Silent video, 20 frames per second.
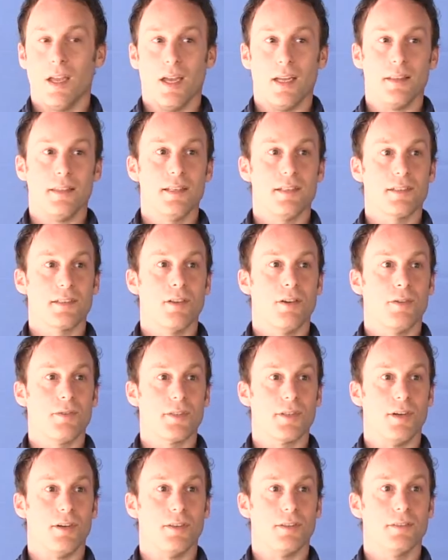And this
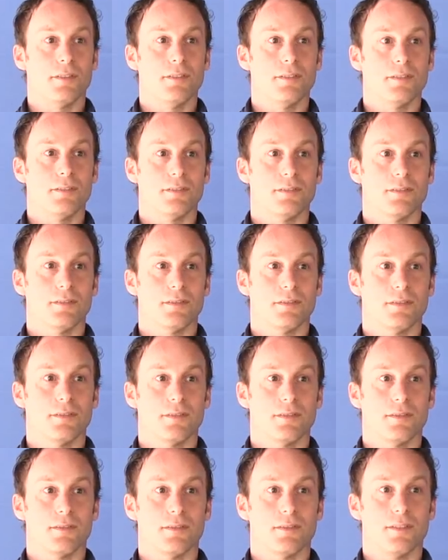goes on
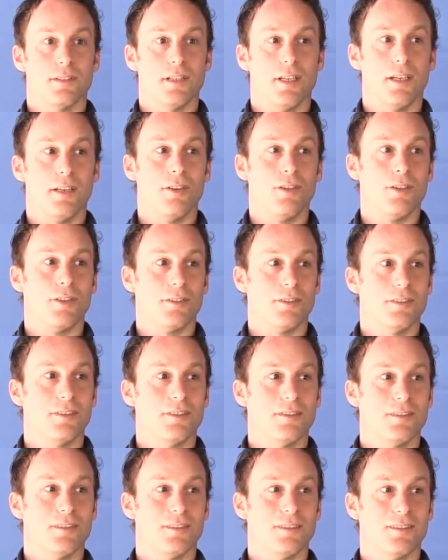and on
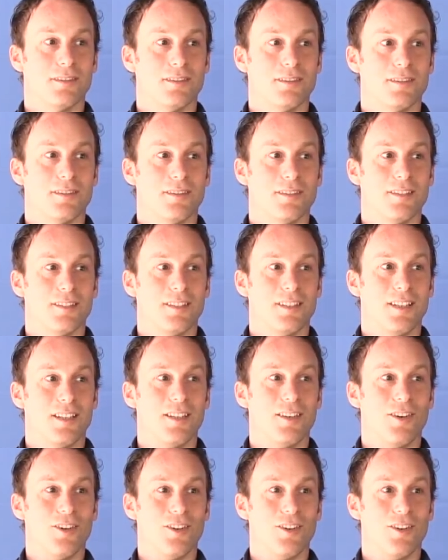and